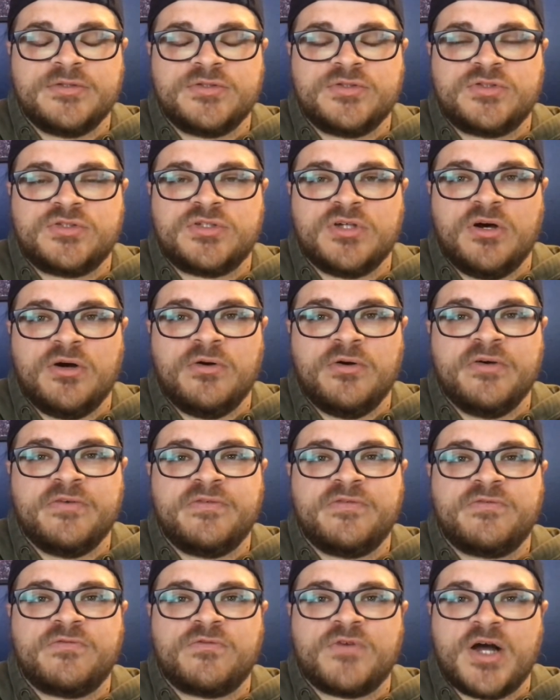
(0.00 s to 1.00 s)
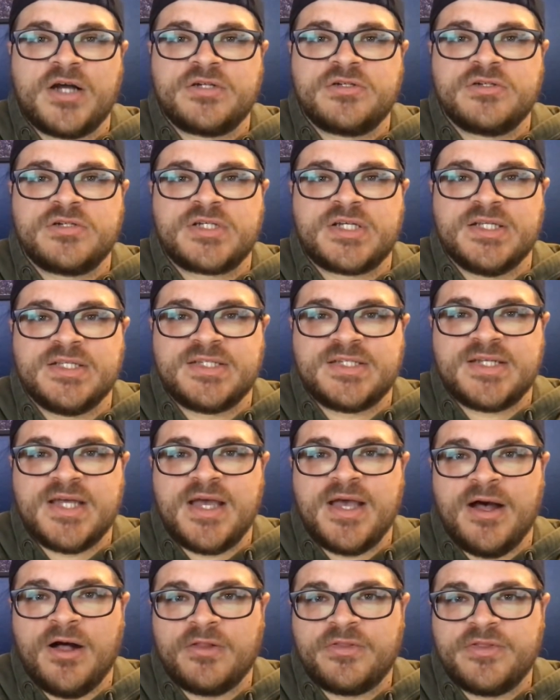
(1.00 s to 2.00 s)
So if Rodgers can stay
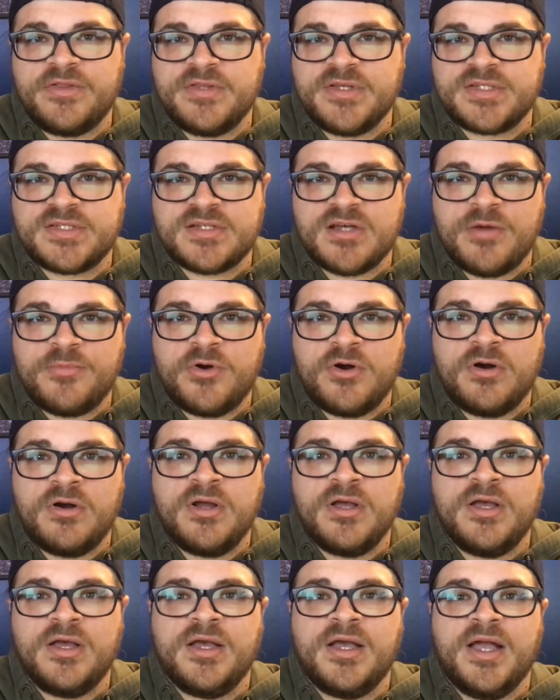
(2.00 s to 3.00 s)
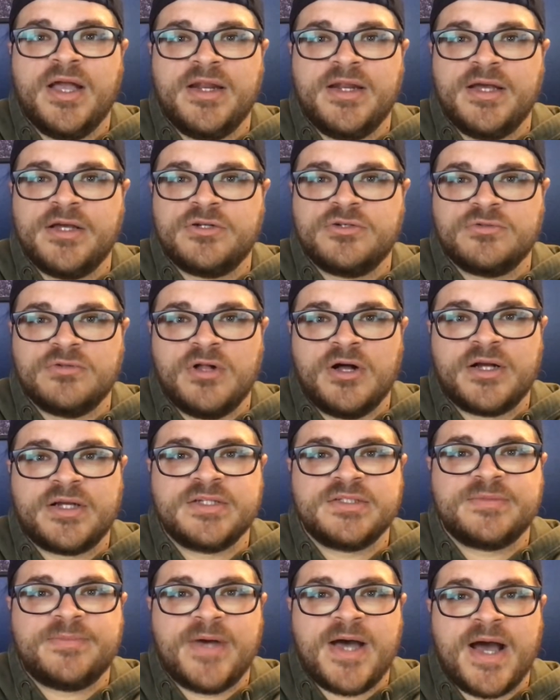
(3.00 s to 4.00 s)
healthy this summer and Andrew Luck
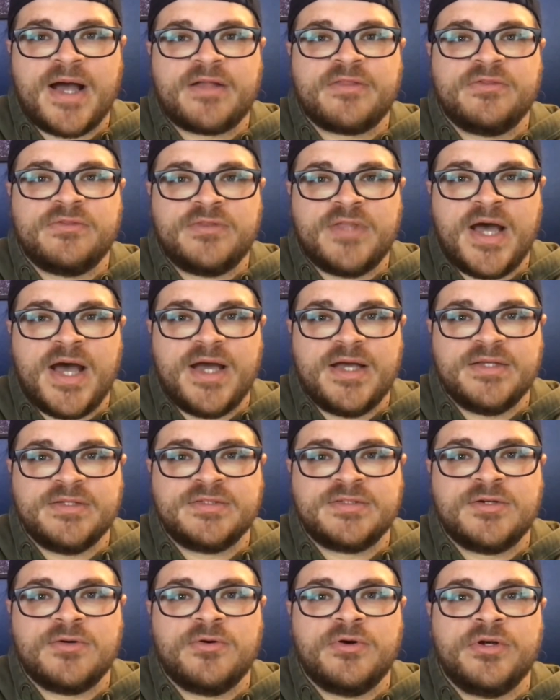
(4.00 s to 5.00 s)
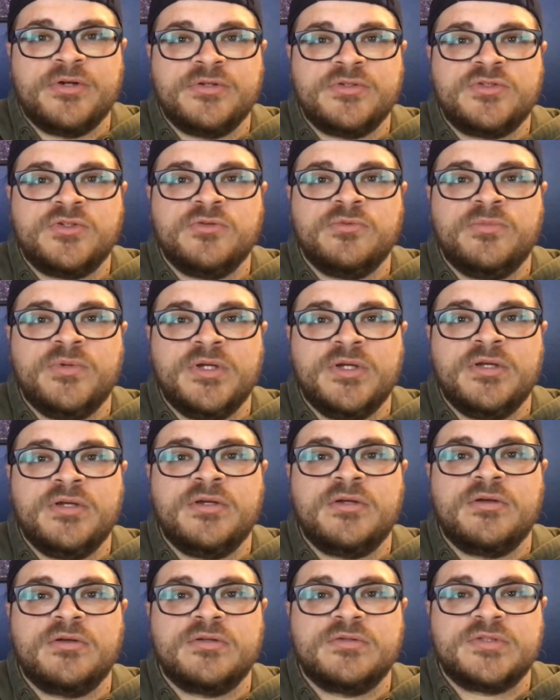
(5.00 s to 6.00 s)
is back, that is going to
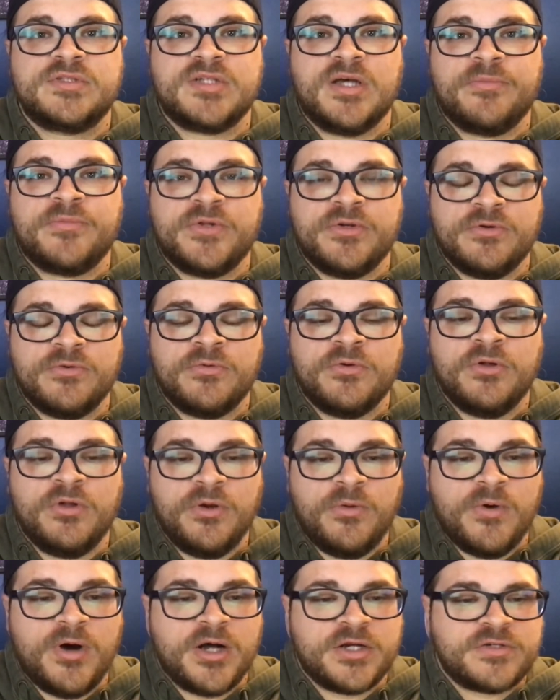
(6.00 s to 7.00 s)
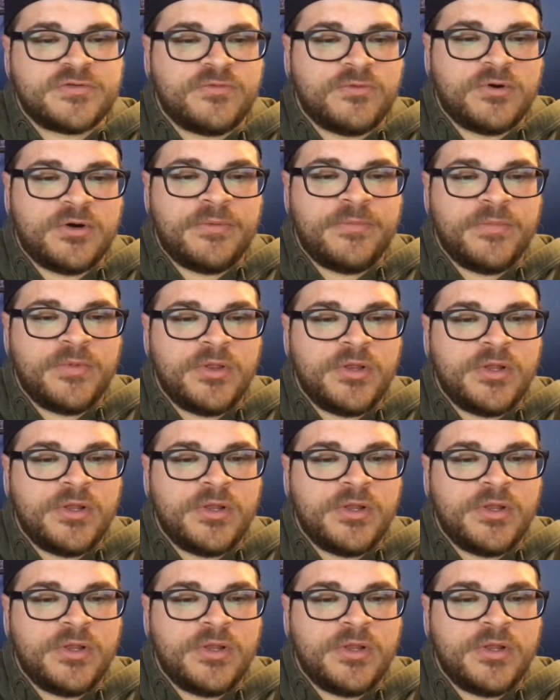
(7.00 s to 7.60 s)
be something to really watch for.